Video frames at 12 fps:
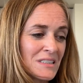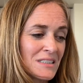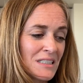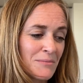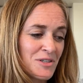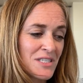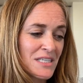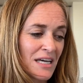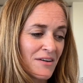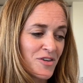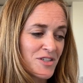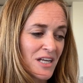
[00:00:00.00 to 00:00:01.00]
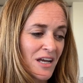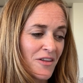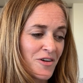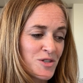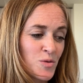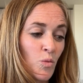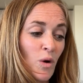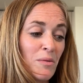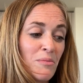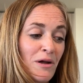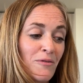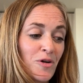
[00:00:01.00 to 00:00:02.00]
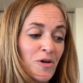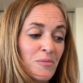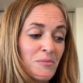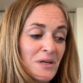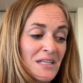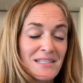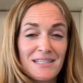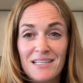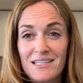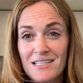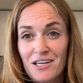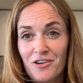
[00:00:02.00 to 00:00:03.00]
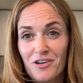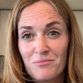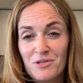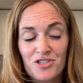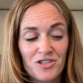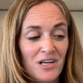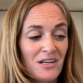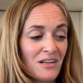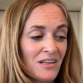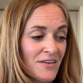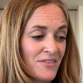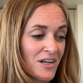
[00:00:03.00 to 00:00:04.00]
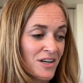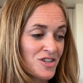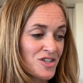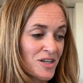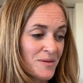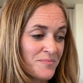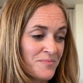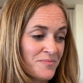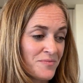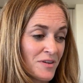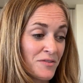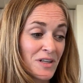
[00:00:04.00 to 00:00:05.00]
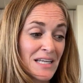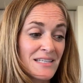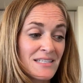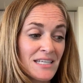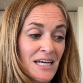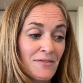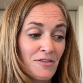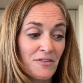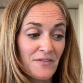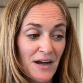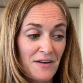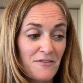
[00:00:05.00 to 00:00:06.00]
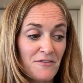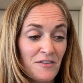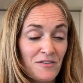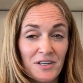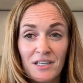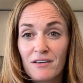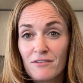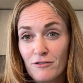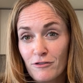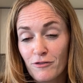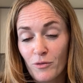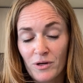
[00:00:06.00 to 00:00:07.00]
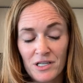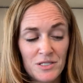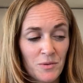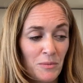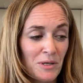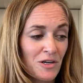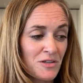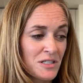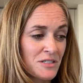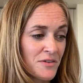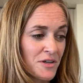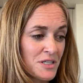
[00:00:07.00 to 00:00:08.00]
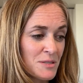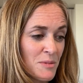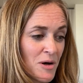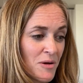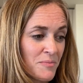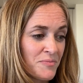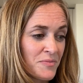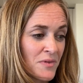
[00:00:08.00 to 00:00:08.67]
I'm just seeing if there's any others. 1 bedroom in city center in Madrid, 1,100. Valencia for 550 for 40 square meters. It's very small.